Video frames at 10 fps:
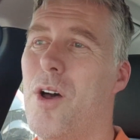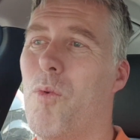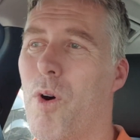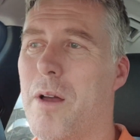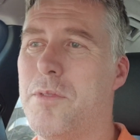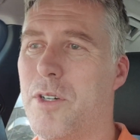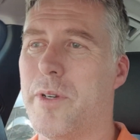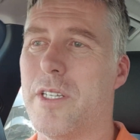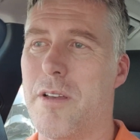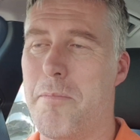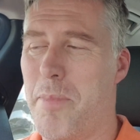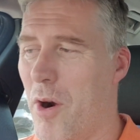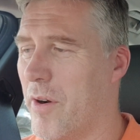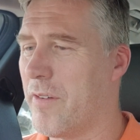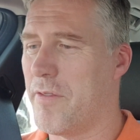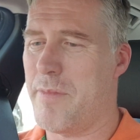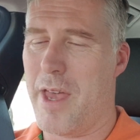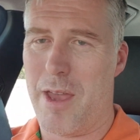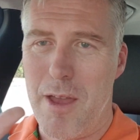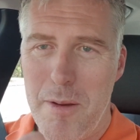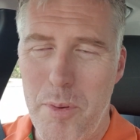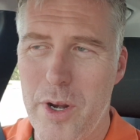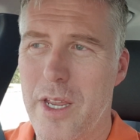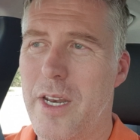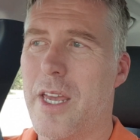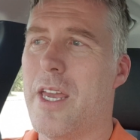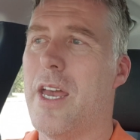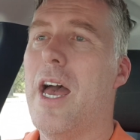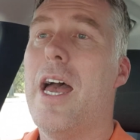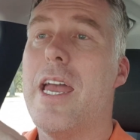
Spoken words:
What I'm doing is I'm borrowing from there, putting into here,